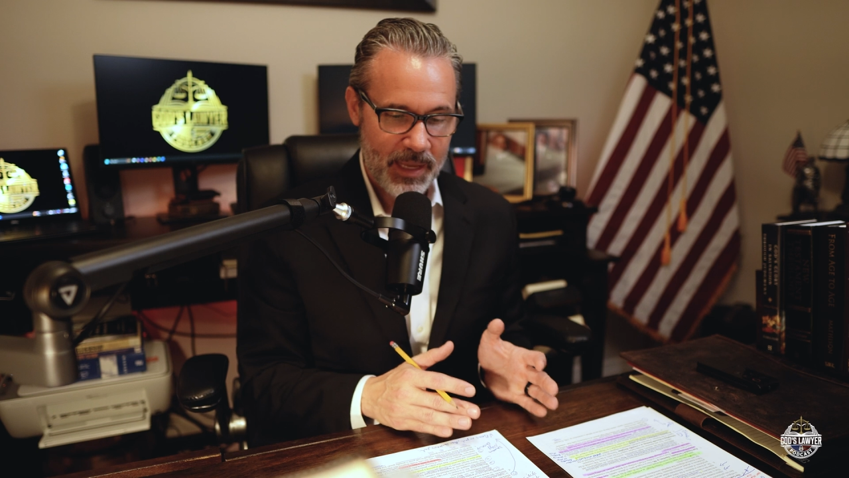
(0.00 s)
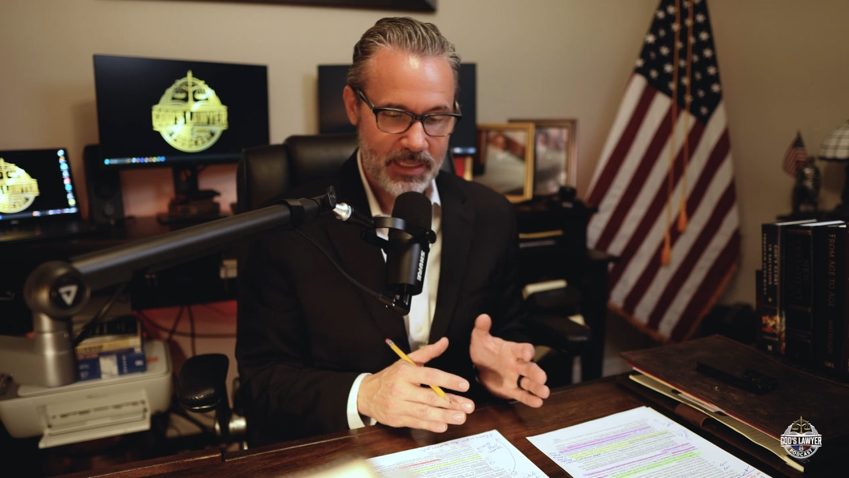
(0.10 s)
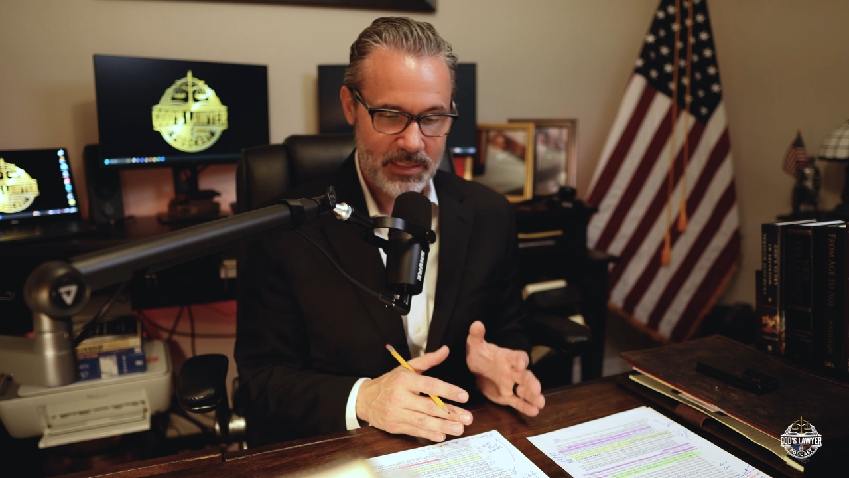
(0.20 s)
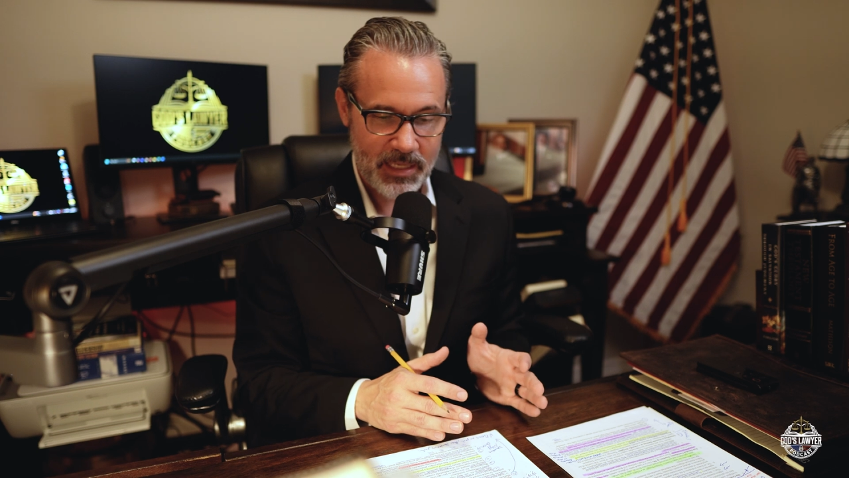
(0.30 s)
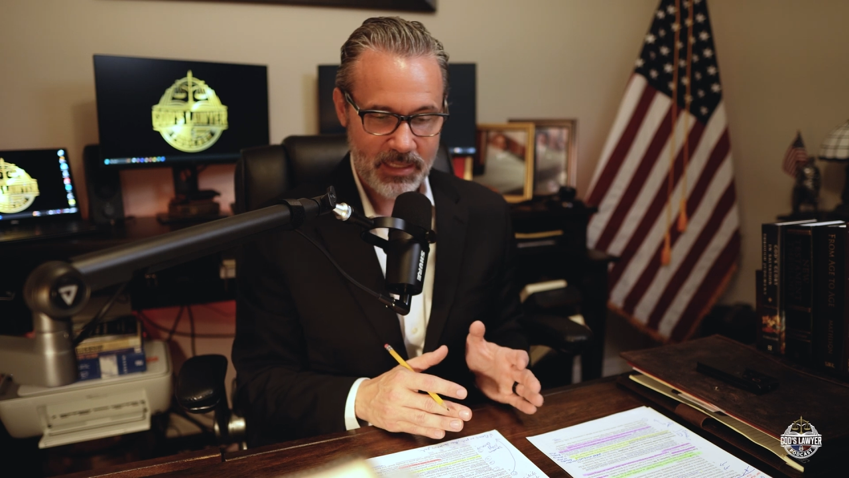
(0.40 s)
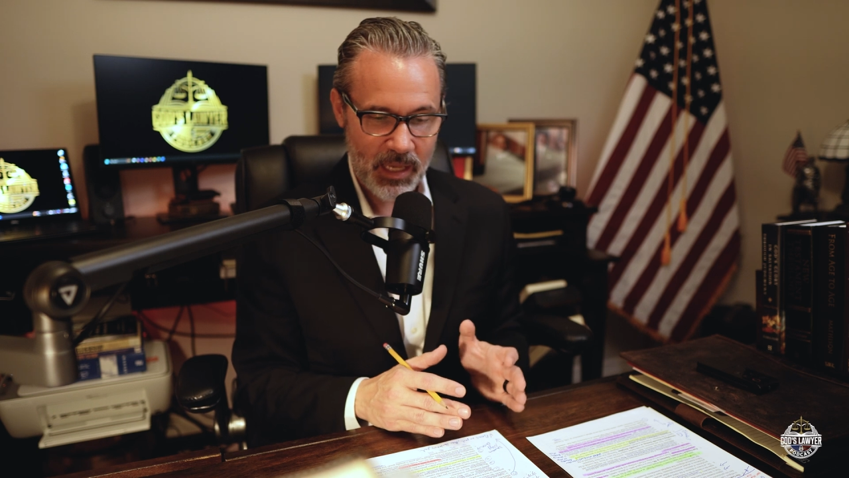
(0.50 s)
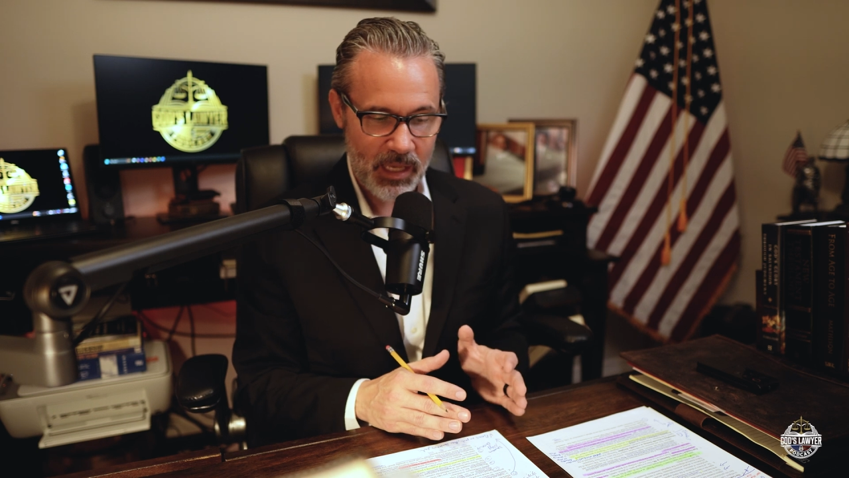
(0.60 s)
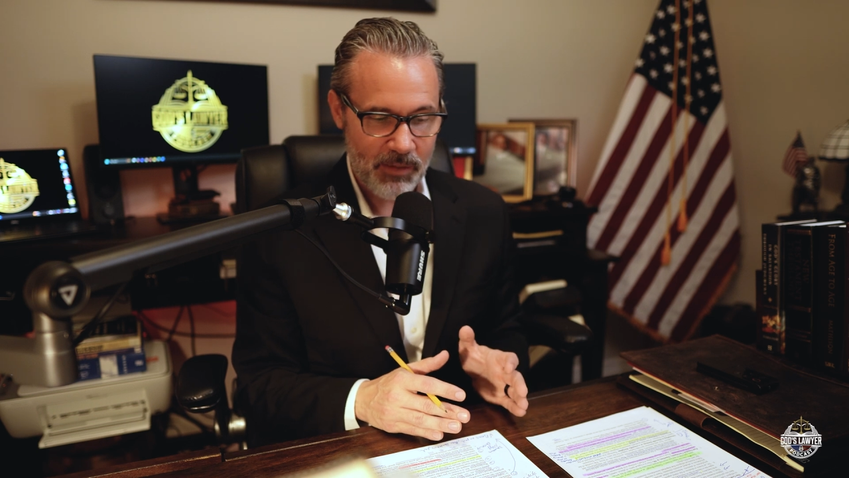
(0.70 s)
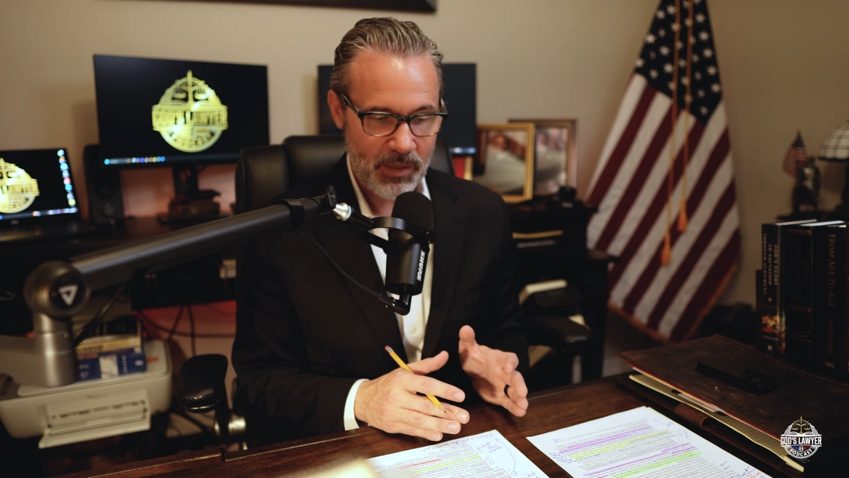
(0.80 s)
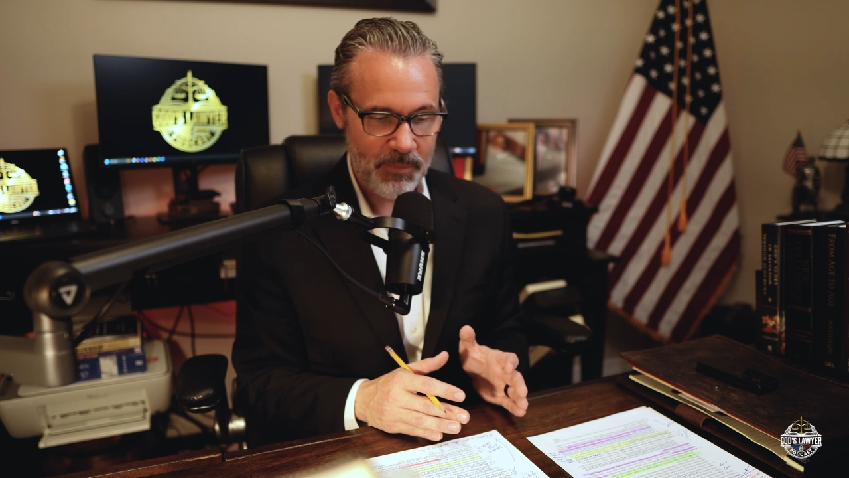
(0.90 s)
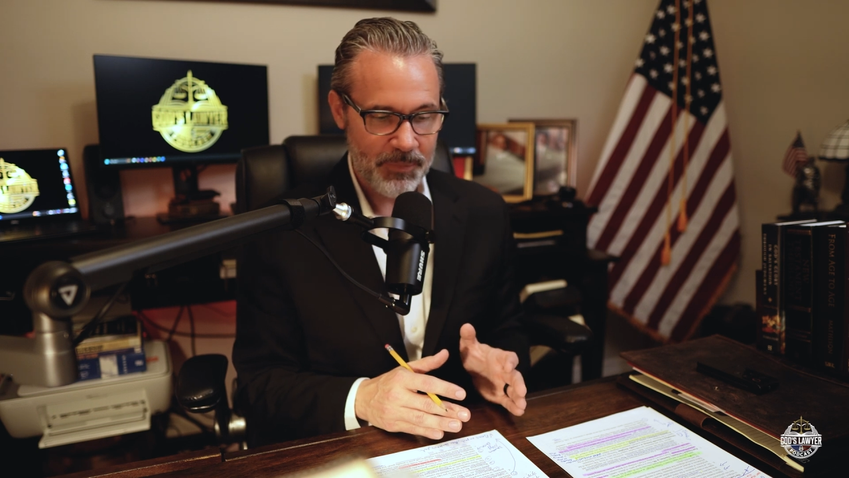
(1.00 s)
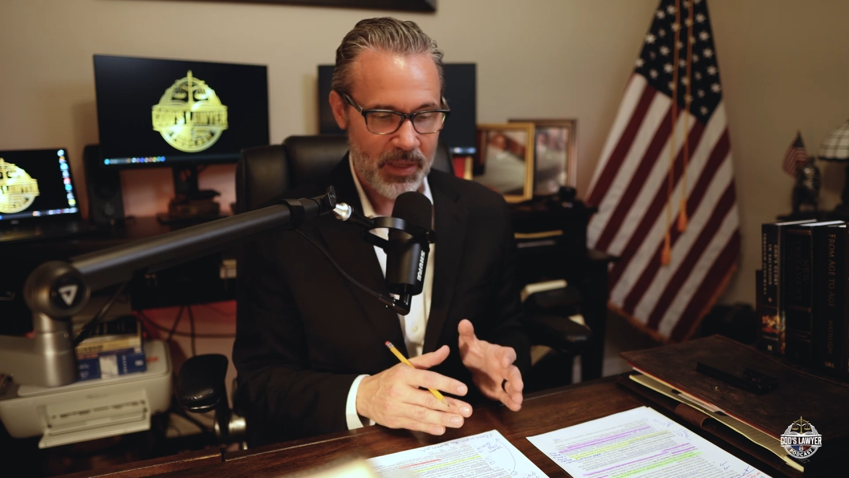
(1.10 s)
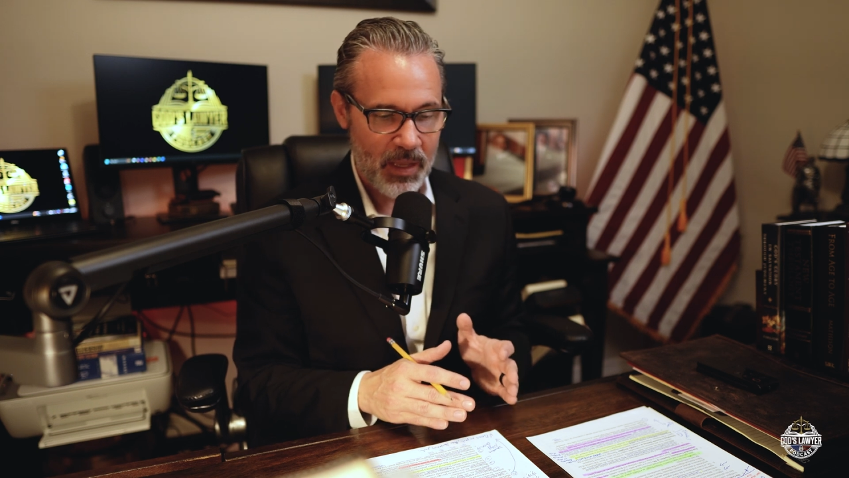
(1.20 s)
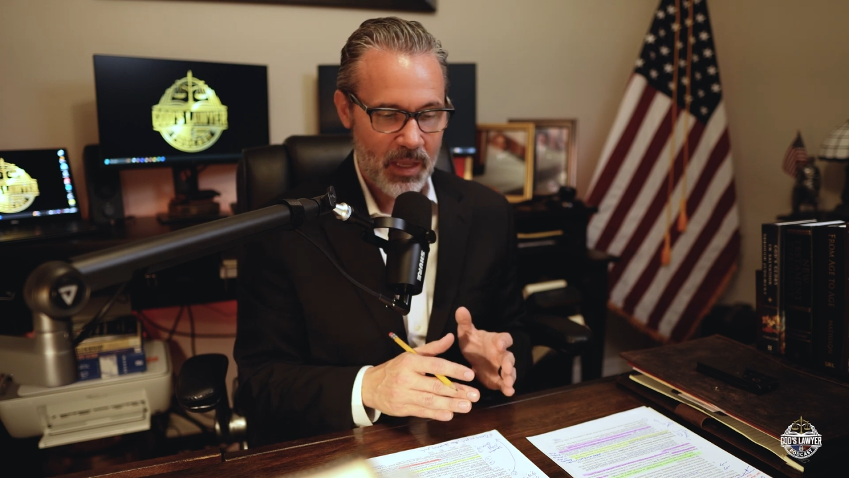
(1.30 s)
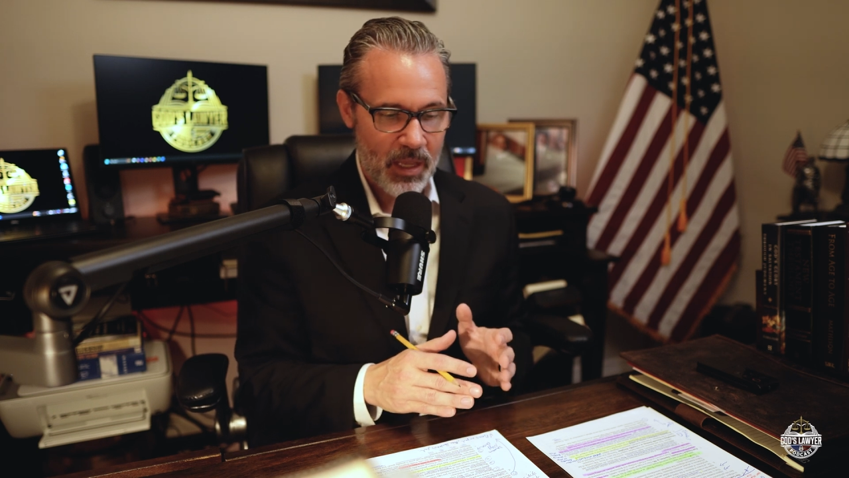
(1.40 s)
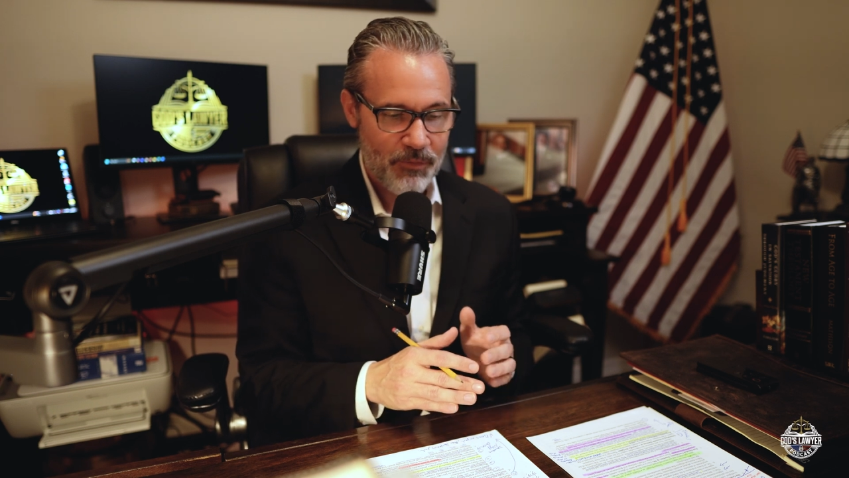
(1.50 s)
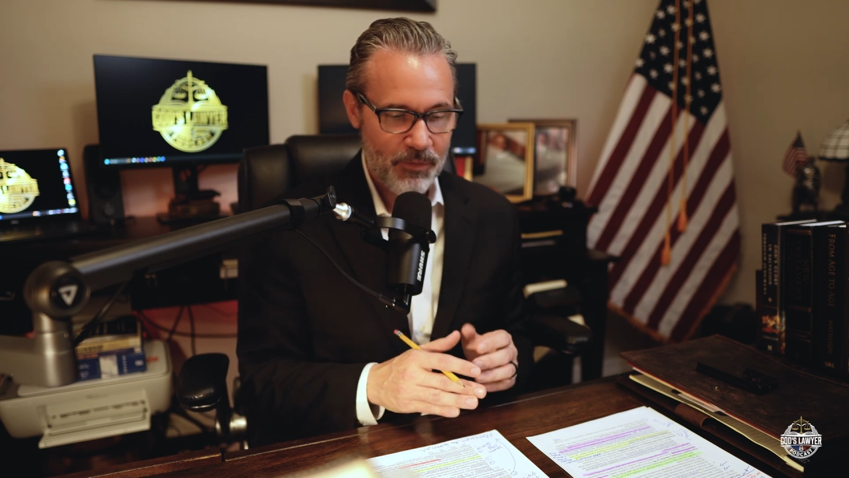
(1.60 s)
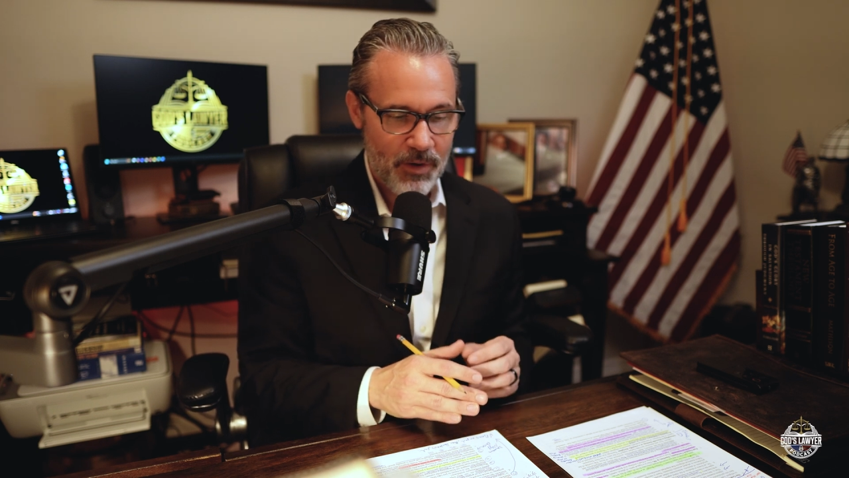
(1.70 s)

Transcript: He says even if